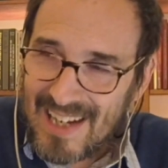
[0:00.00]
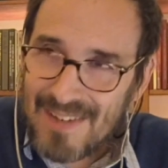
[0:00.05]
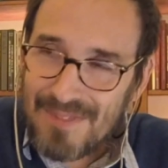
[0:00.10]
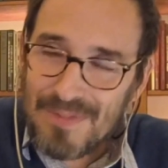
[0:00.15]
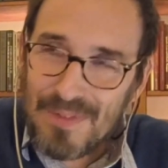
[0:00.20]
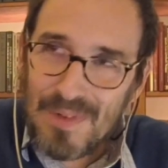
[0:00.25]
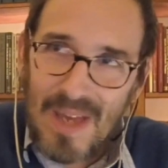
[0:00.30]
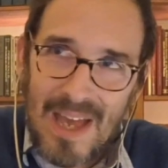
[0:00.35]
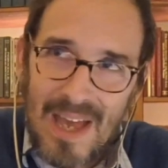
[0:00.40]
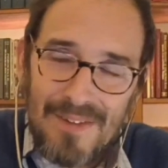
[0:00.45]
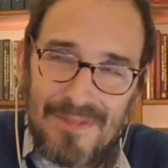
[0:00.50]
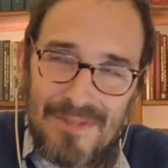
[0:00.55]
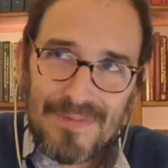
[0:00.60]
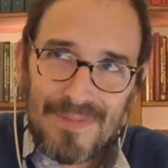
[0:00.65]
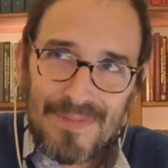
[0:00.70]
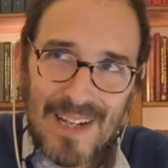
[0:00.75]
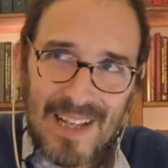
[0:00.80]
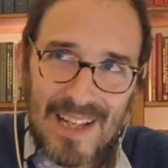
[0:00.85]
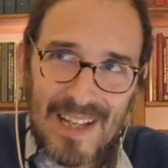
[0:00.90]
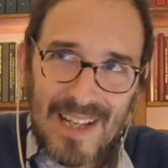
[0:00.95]
if you
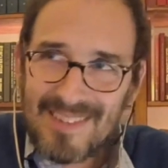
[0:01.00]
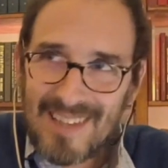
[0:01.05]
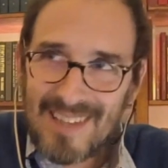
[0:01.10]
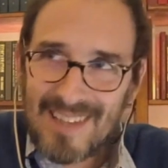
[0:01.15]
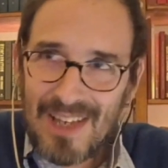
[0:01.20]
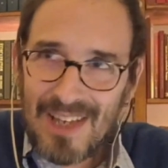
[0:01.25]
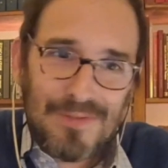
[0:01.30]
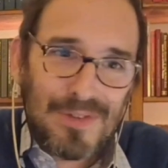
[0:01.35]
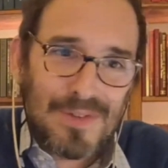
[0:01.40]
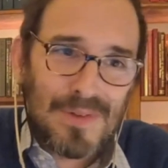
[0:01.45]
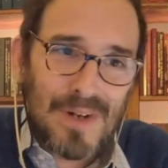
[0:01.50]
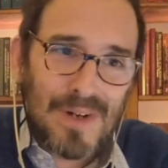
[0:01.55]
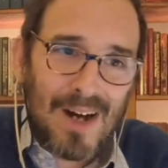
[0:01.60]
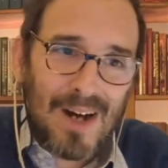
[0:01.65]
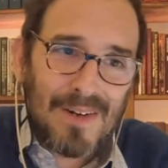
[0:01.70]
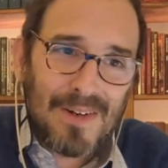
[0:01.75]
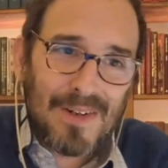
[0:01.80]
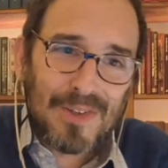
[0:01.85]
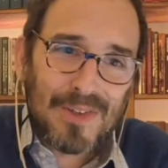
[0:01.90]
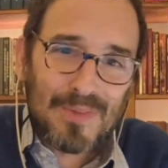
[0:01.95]
have, let's say, a few
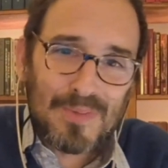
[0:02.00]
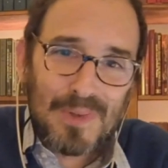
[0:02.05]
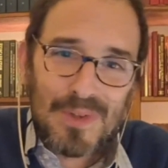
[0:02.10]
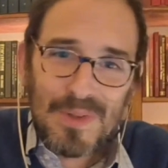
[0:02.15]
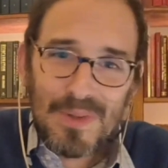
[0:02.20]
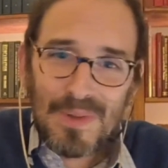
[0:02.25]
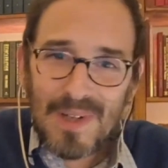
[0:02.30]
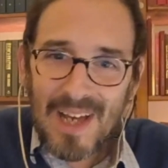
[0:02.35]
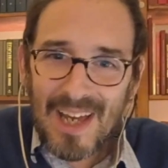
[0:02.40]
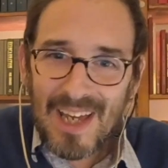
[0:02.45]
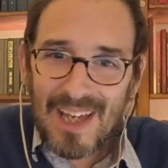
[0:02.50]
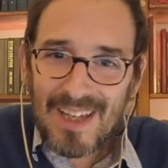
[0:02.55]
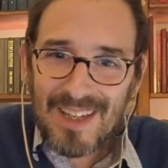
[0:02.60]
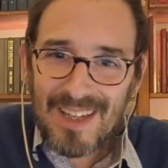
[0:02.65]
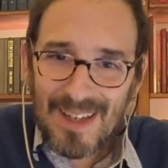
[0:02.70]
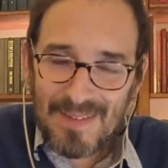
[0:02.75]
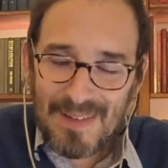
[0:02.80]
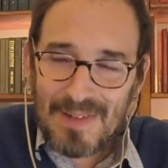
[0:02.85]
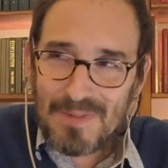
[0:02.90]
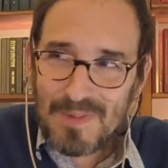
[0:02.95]
hours, would you
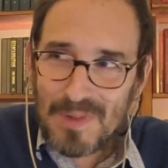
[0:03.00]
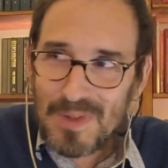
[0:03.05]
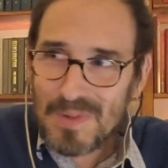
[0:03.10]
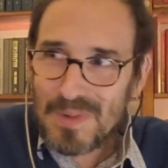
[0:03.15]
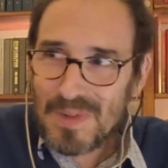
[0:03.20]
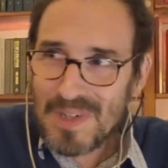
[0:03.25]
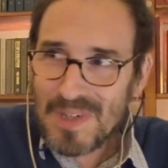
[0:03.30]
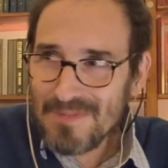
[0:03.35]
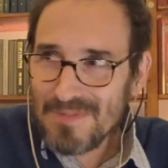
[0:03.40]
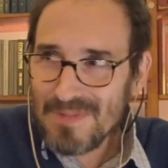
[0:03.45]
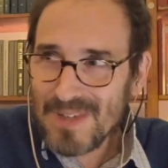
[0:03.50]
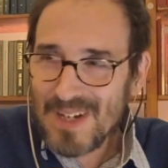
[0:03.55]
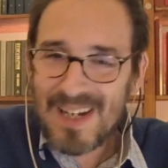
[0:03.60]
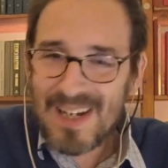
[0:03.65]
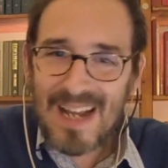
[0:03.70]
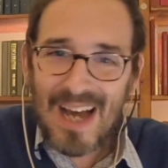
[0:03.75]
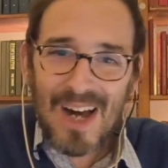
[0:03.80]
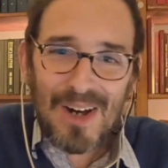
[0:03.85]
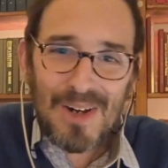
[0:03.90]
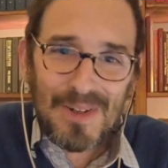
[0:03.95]
even
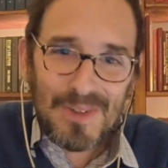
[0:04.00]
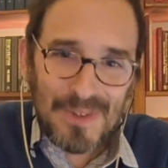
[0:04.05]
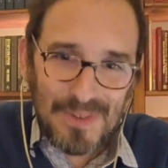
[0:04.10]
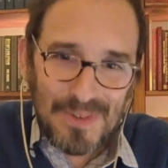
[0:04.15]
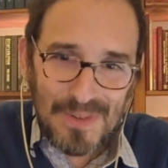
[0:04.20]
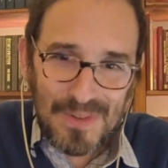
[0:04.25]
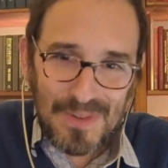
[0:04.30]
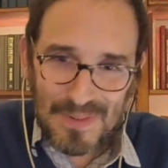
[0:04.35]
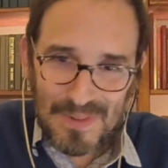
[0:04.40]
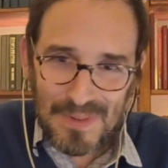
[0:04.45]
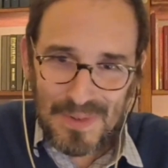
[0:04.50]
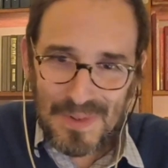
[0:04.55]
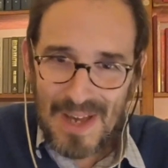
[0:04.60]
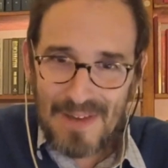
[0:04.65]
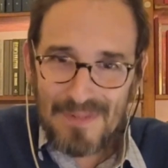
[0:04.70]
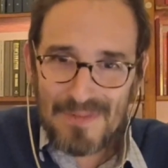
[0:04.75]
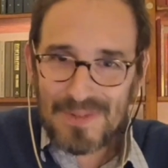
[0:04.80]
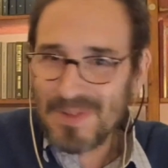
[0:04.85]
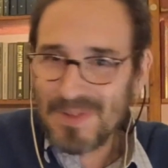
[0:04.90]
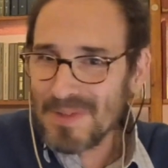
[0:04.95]
allow to
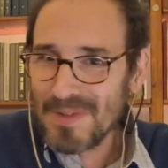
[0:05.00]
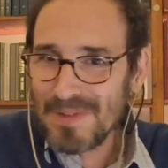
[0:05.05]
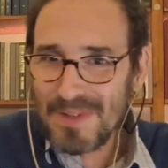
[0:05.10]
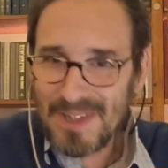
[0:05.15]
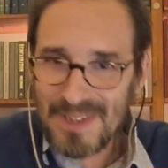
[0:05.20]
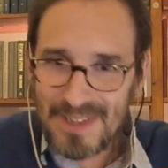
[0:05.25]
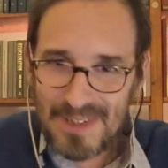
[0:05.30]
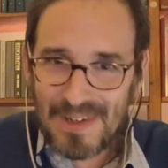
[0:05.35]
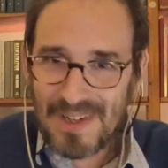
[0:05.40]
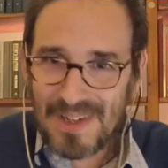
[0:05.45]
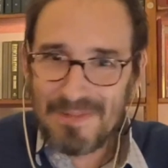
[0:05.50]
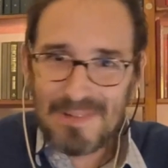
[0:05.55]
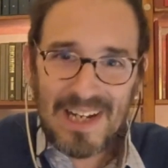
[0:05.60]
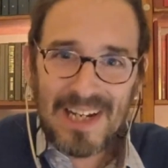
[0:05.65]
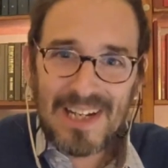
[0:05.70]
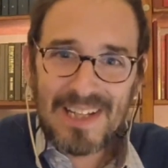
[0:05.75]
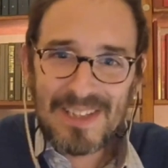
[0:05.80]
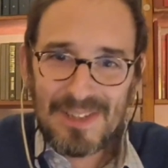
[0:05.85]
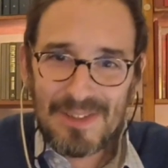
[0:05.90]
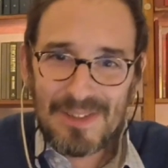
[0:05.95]
have your, a
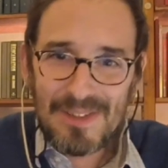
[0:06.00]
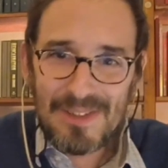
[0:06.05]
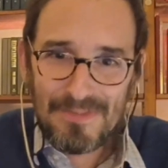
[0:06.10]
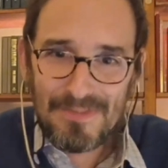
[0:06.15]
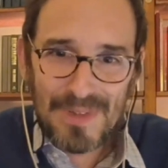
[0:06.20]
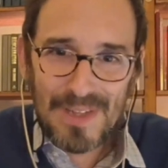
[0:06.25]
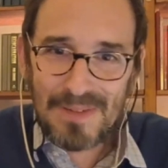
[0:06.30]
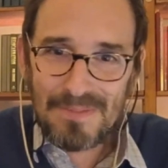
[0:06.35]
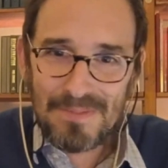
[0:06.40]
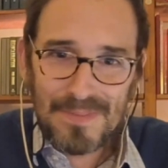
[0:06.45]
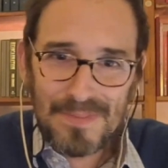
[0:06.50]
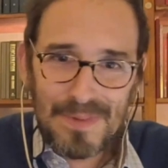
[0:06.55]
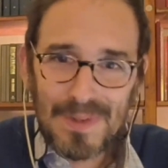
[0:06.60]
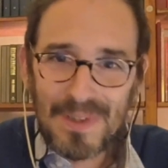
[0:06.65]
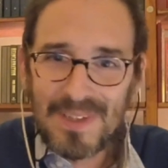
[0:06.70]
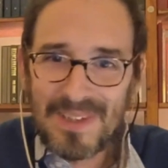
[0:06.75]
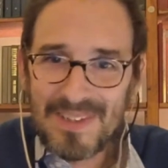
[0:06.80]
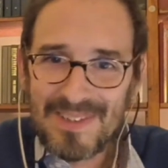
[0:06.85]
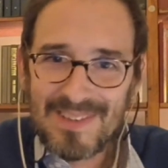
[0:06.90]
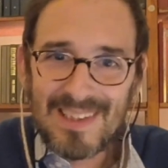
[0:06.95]
relative being
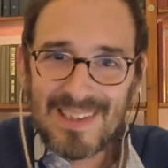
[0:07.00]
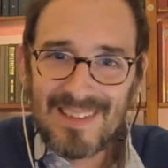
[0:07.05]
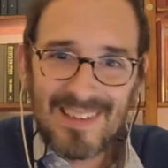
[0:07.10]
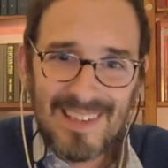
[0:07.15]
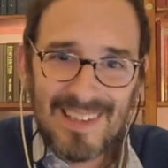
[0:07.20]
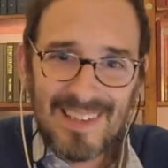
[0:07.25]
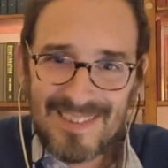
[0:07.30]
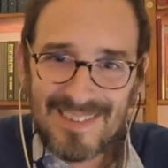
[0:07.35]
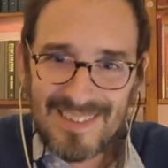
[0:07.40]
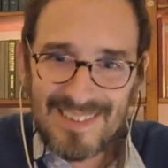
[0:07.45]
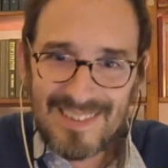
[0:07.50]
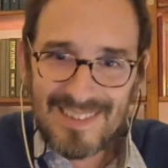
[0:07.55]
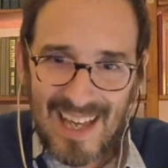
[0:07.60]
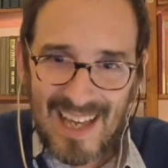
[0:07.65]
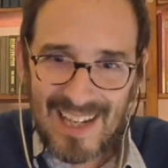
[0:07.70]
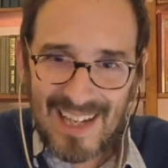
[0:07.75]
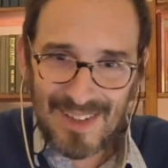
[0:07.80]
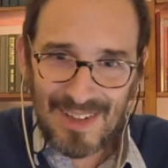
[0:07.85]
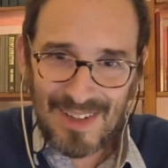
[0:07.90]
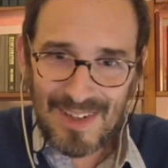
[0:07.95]
put in a CT
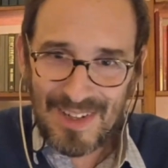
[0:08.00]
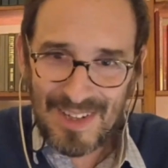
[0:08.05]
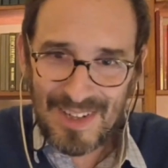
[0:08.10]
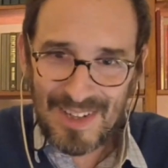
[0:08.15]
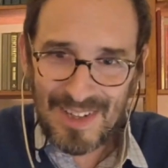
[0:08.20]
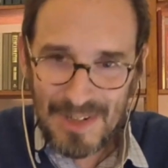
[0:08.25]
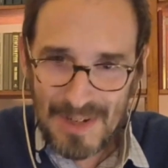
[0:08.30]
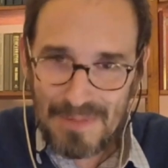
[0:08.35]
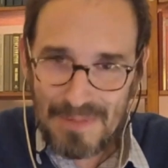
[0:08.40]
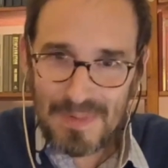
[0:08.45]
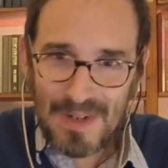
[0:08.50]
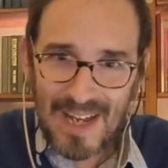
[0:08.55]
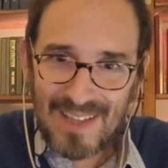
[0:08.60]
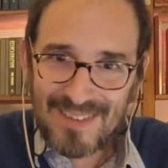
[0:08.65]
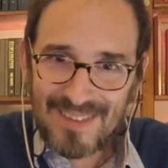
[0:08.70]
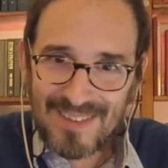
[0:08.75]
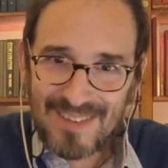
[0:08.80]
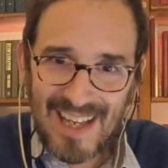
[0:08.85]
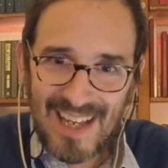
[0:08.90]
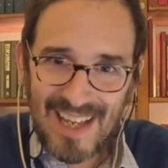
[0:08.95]
scan or, in a
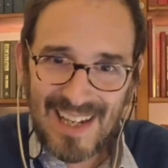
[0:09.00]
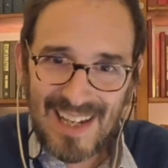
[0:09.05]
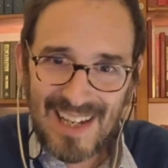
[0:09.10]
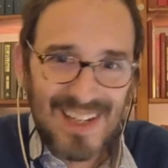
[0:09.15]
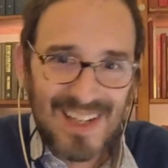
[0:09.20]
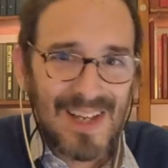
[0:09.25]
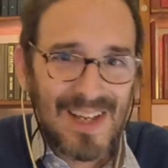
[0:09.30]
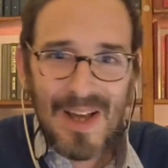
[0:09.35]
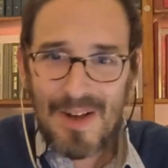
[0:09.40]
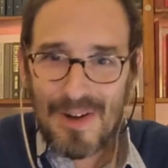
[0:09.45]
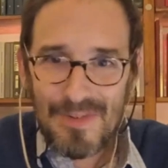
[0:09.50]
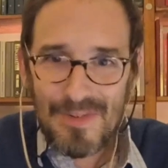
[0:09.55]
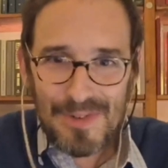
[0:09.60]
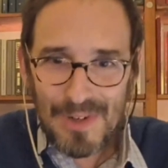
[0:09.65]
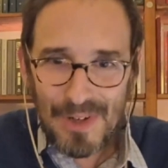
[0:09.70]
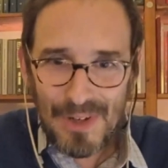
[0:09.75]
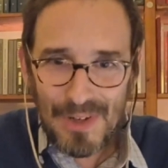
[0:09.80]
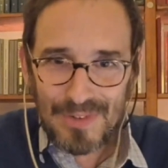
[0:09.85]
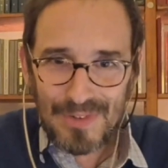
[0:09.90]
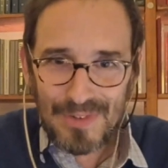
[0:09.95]
brain scan?
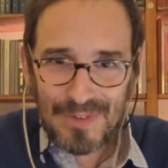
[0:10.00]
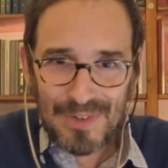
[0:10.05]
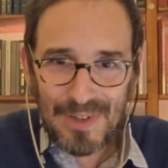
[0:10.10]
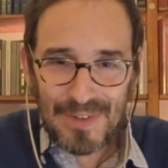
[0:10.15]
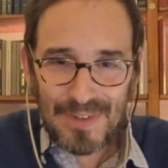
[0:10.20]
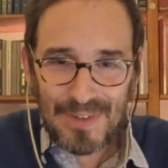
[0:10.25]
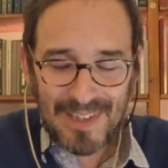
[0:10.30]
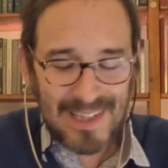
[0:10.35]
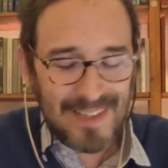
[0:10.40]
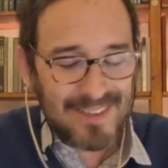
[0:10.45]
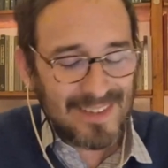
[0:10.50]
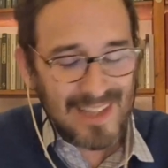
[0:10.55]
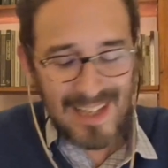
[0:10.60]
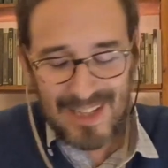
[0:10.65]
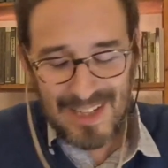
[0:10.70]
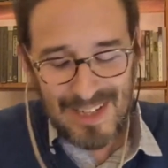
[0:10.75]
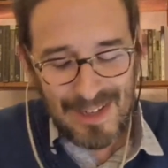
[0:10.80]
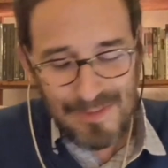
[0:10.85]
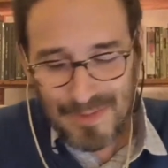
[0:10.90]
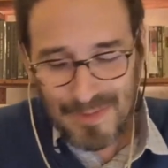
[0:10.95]
Of course not. And
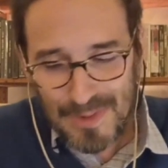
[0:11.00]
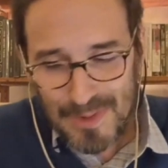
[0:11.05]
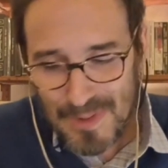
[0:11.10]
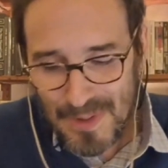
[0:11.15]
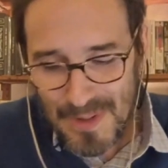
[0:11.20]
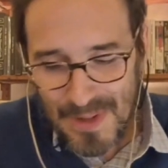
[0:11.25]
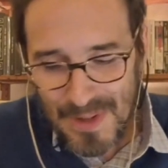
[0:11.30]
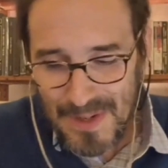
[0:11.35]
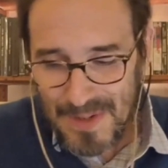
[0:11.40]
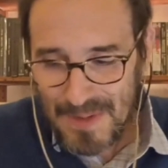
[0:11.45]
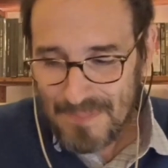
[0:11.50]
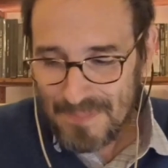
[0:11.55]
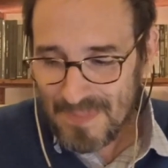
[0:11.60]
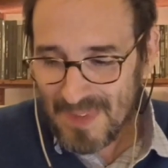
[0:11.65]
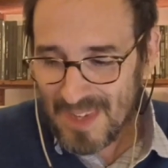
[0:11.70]
if you